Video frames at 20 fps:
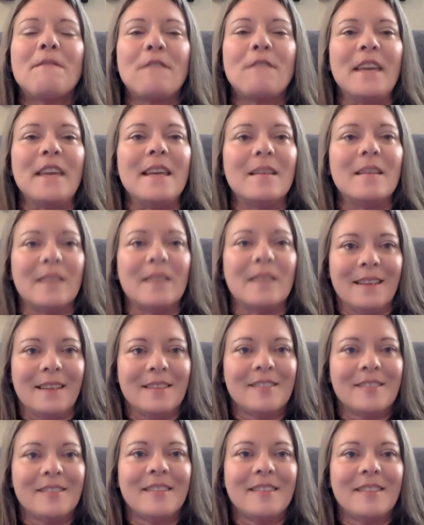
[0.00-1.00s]

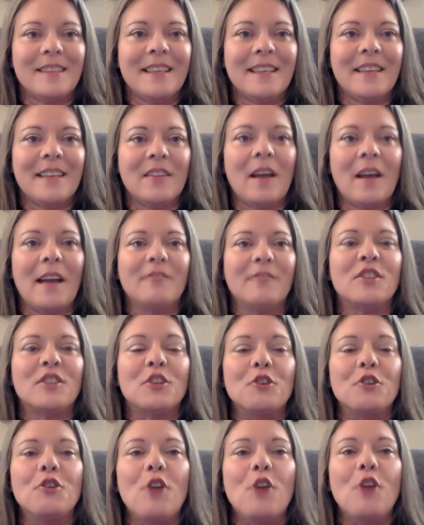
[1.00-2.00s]
feelings in life
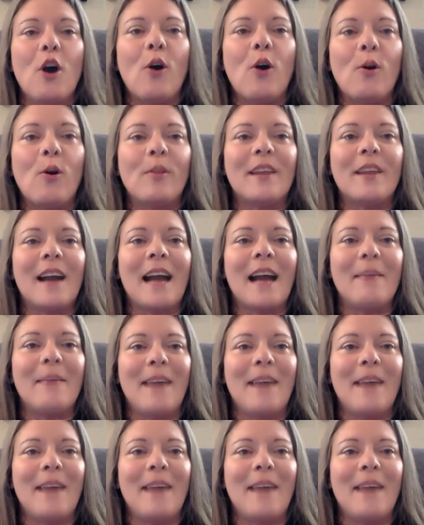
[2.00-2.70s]
to know that I'm